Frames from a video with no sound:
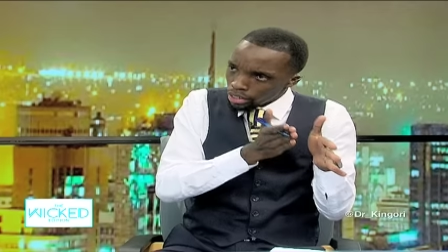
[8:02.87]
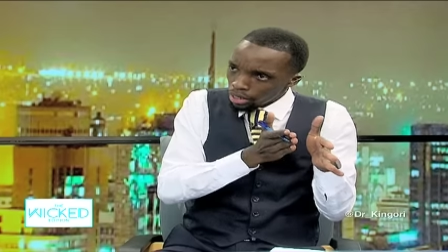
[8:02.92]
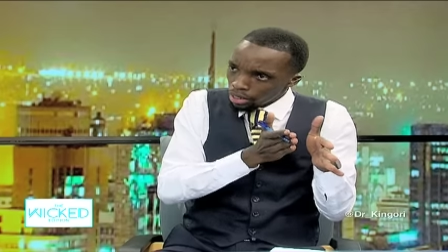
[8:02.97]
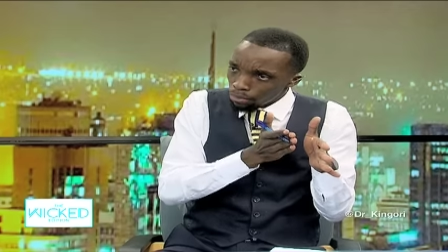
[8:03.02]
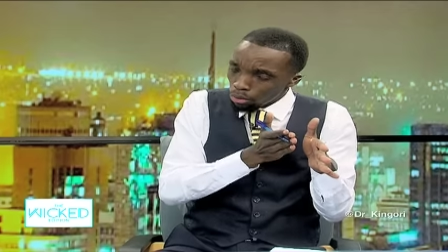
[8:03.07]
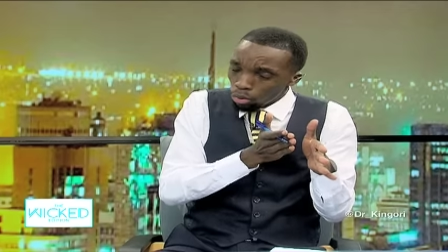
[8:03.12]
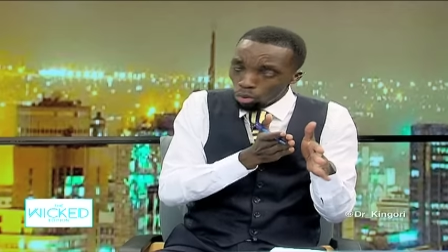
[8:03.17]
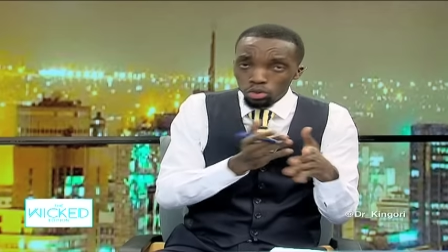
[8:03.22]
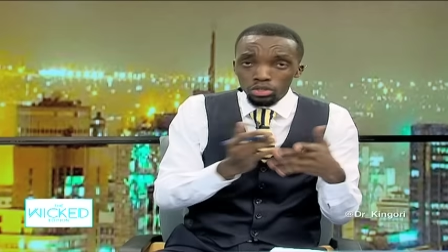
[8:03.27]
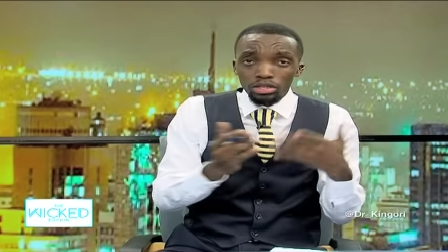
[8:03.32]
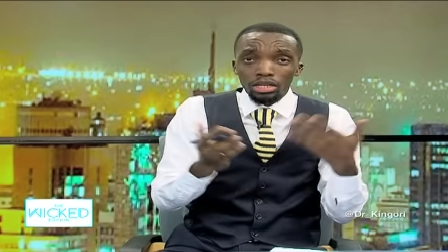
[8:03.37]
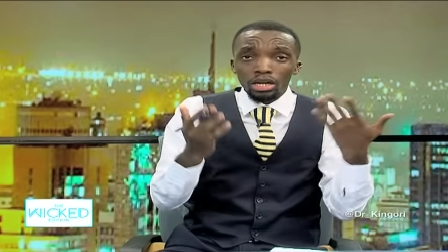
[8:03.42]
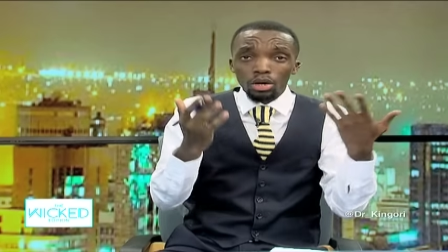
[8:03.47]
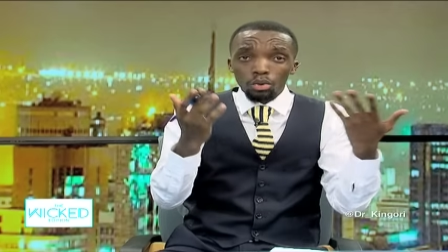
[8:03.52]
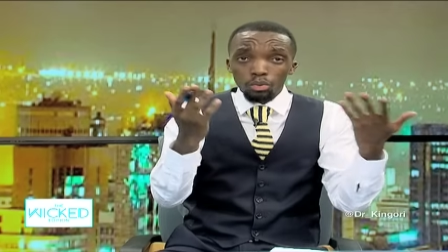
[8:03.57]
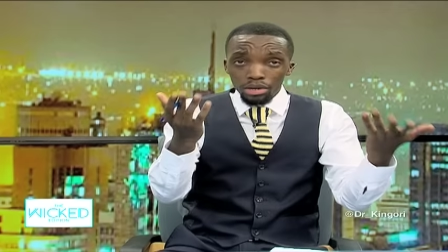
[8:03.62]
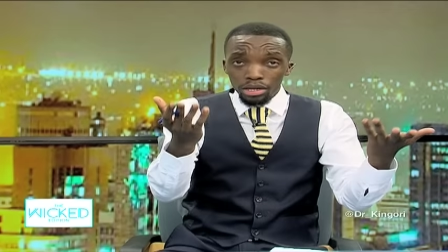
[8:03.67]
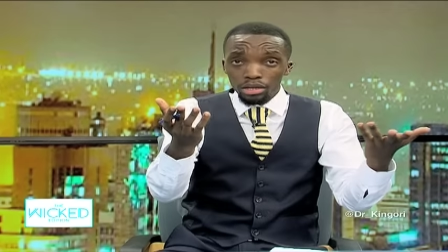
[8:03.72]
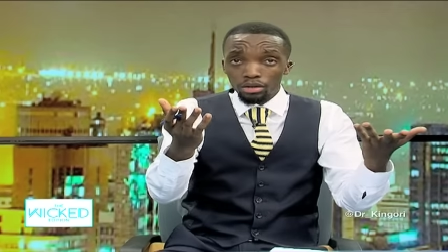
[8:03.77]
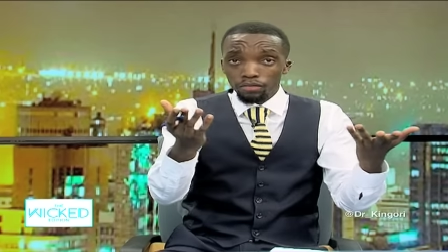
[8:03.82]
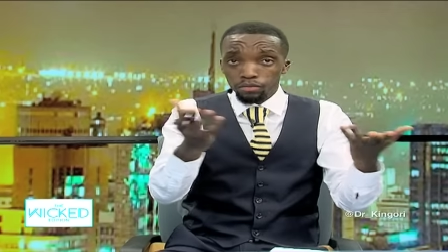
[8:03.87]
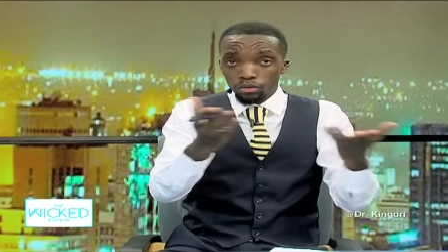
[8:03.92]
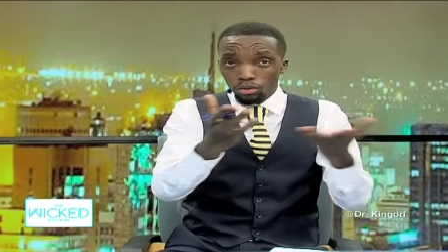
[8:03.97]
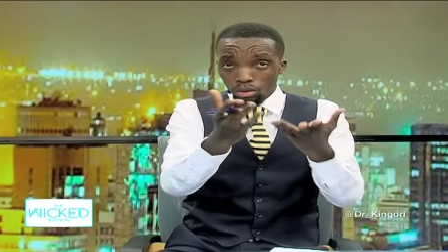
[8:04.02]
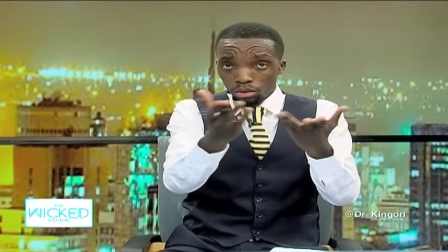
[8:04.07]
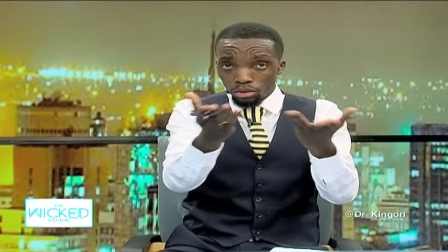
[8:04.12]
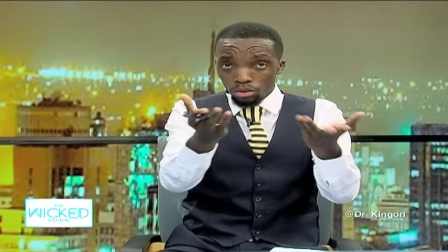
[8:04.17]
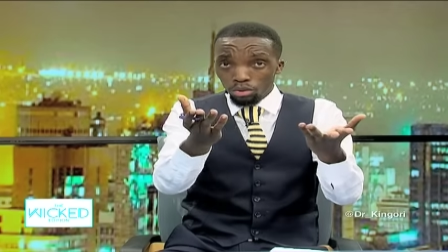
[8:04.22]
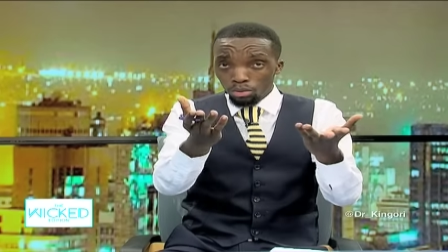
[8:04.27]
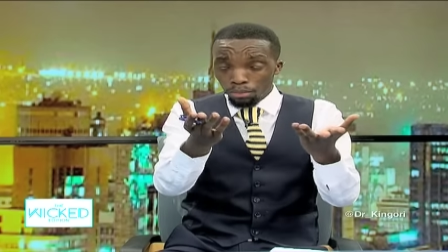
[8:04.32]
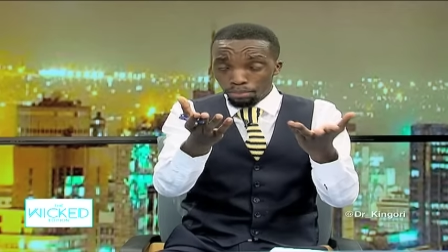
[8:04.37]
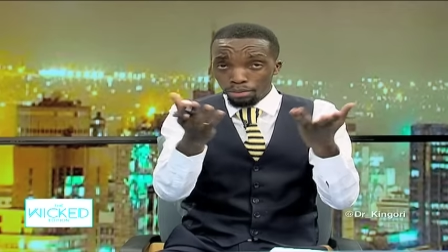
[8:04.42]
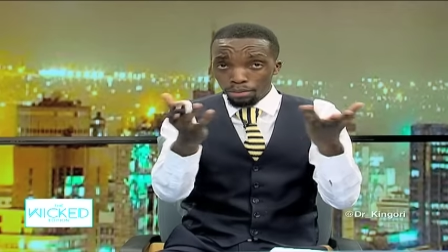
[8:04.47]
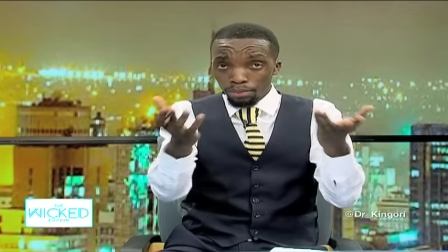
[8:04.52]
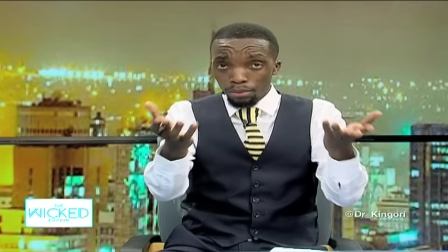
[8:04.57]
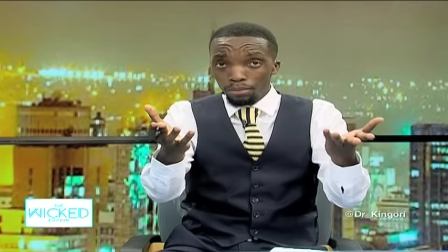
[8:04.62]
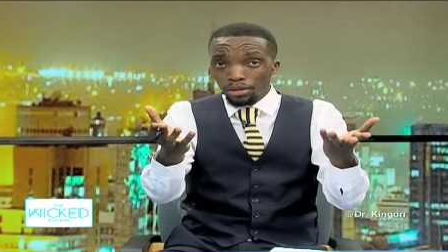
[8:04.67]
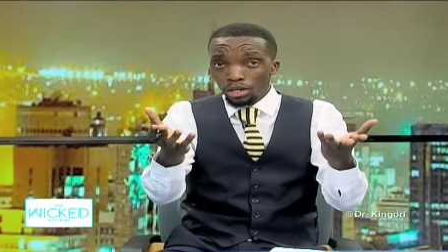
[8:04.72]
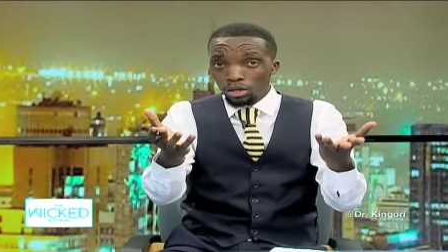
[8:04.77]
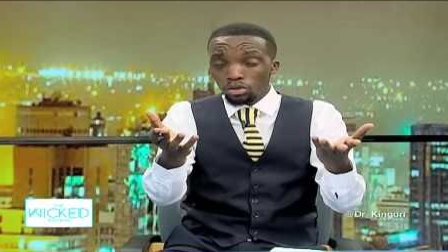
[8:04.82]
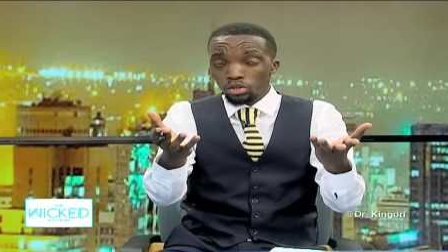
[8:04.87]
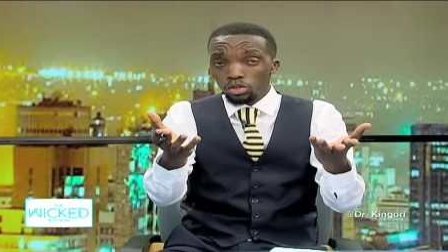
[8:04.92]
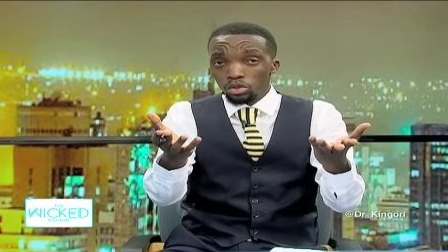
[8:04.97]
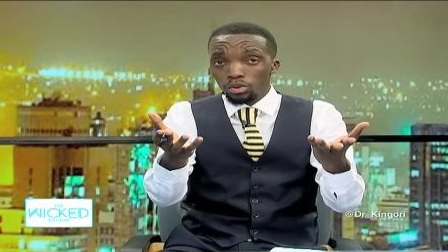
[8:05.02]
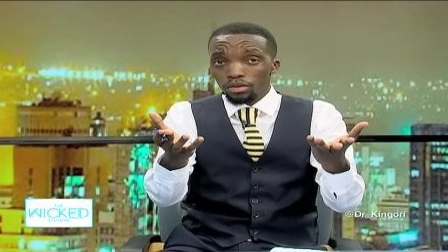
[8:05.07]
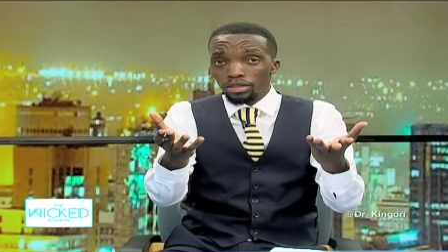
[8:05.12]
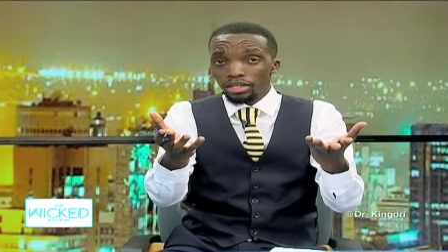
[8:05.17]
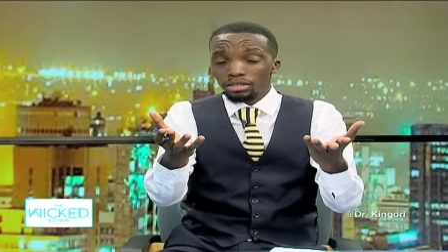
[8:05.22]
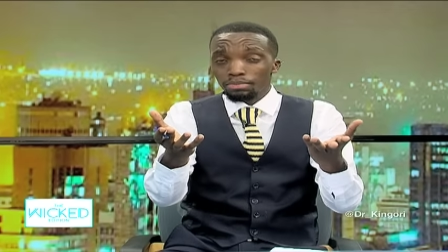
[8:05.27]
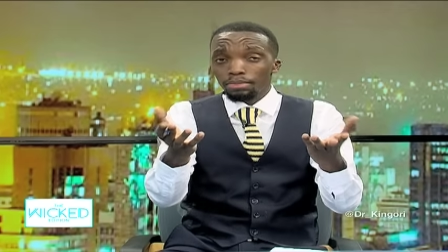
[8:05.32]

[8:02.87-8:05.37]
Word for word: because people may not know this,